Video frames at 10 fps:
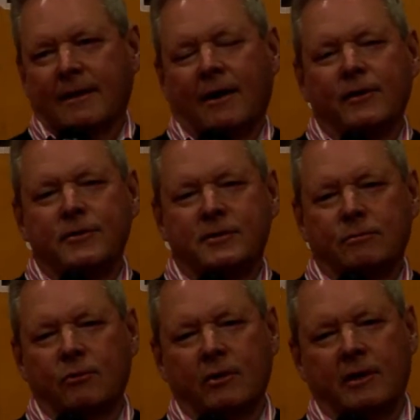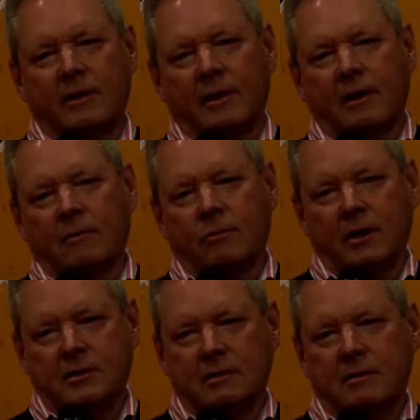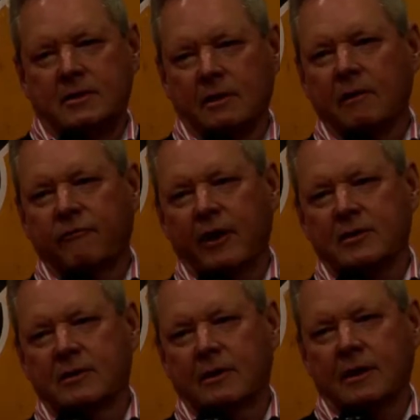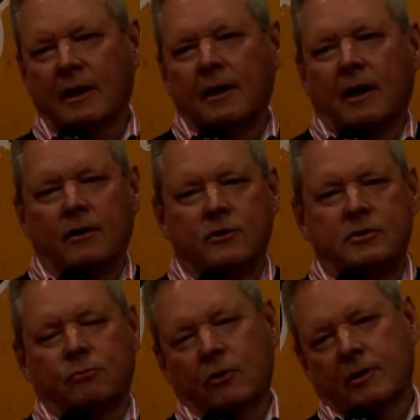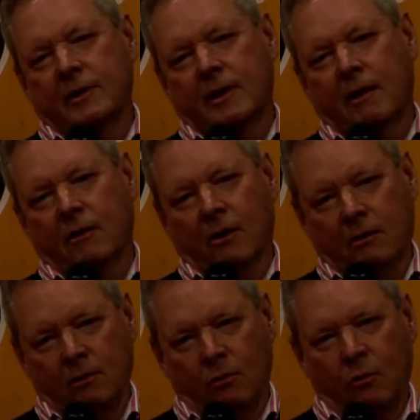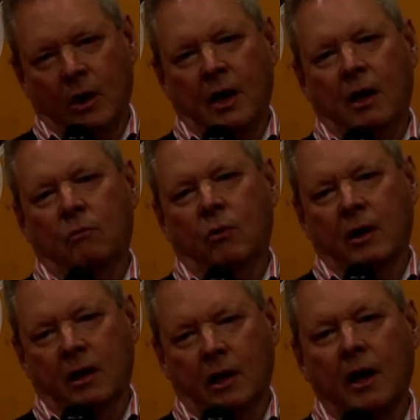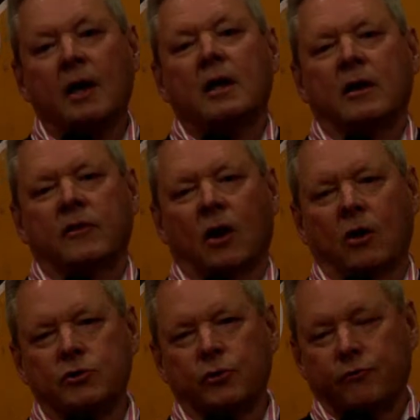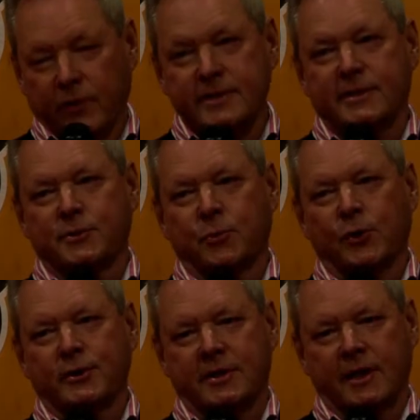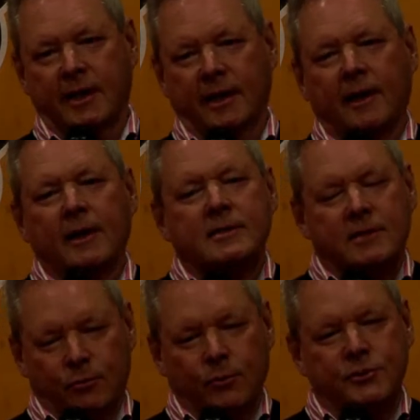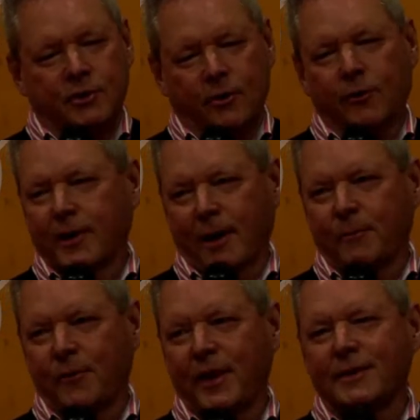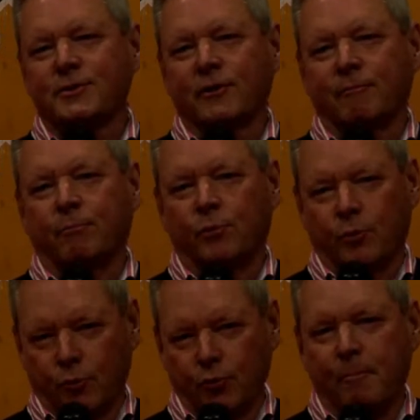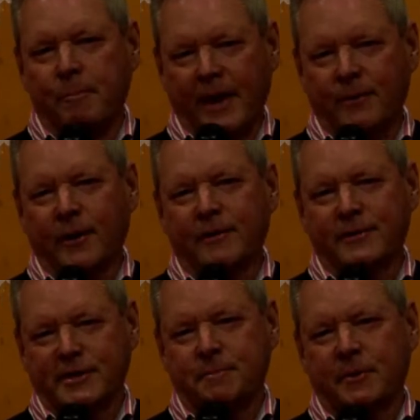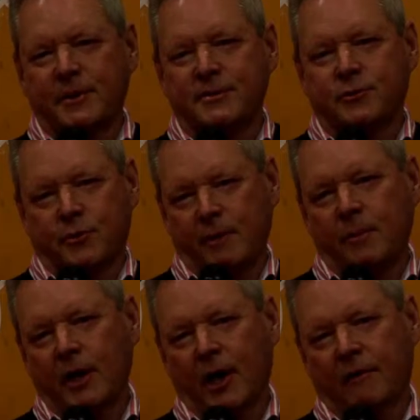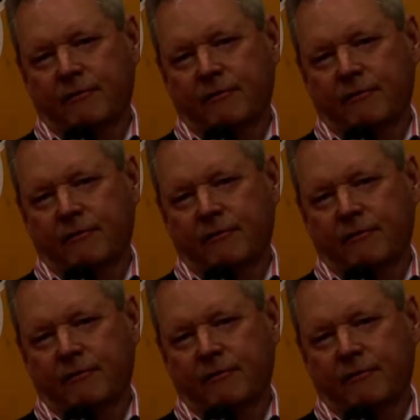I used to work in the Wairarapa dairy factory. I used to work in the here in the Horatory Freezers works there. So I've also come with that sort of broad background experience throughout my life.